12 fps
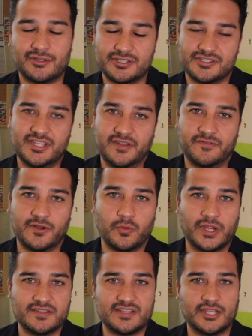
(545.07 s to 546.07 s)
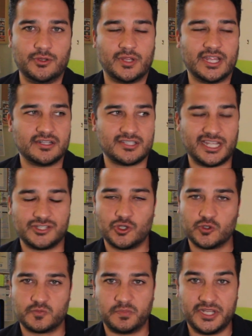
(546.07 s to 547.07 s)
There's different ways that you can take
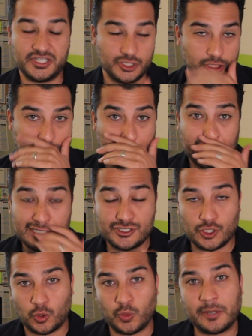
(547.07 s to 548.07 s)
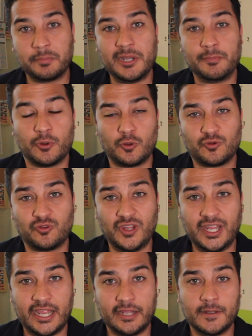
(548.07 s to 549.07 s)
those pictures, so when people
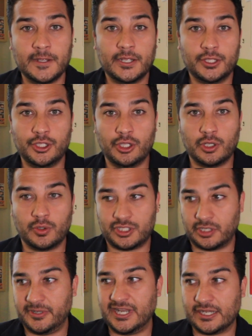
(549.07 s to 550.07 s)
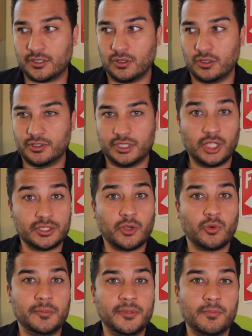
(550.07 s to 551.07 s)
see it, you know, they'll be like, they
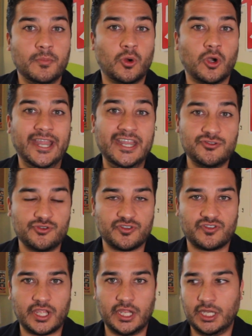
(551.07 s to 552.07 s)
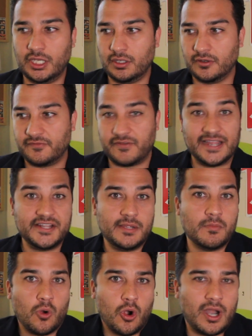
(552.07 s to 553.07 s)
will be more interested in finding
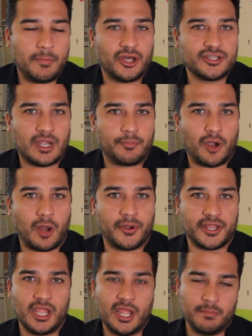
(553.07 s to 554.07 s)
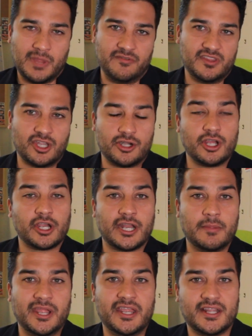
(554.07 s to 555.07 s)
more about that property. Maybe they're not going
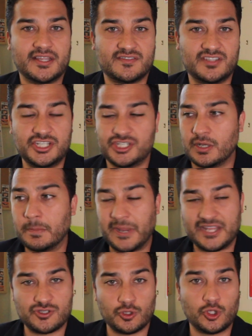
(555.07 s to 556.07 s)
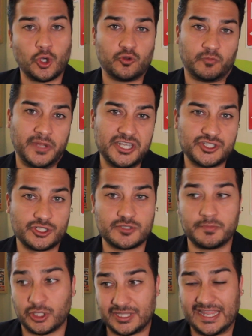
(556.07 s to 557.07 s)
to make a decision based on those pictures,
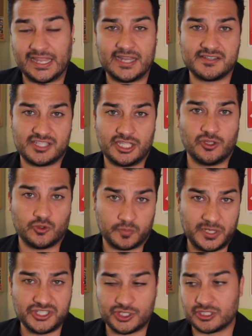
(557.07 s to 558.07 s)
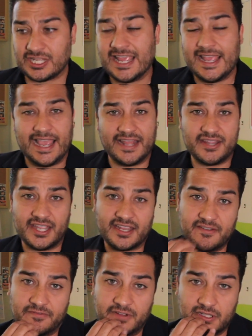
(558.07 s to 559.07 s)
but they can see those pictures and they
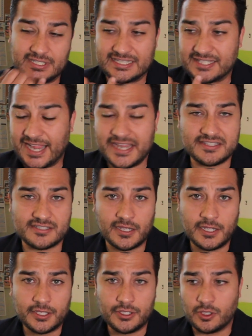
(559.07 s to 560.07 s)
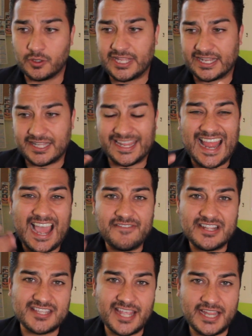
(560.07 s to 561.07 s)
can feel the taste. You know, they can have
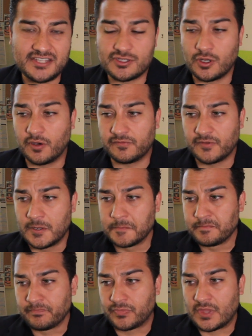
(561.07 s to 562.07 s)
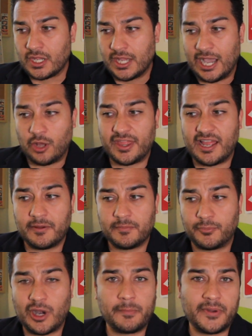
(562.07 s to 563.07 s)
a taste of how
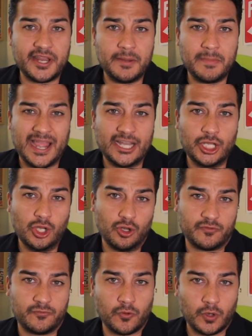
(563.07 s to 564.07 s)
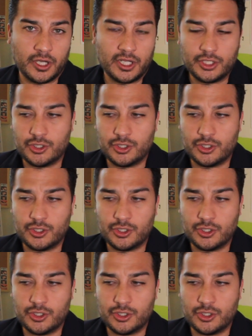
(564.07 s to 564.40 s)
that property might look for.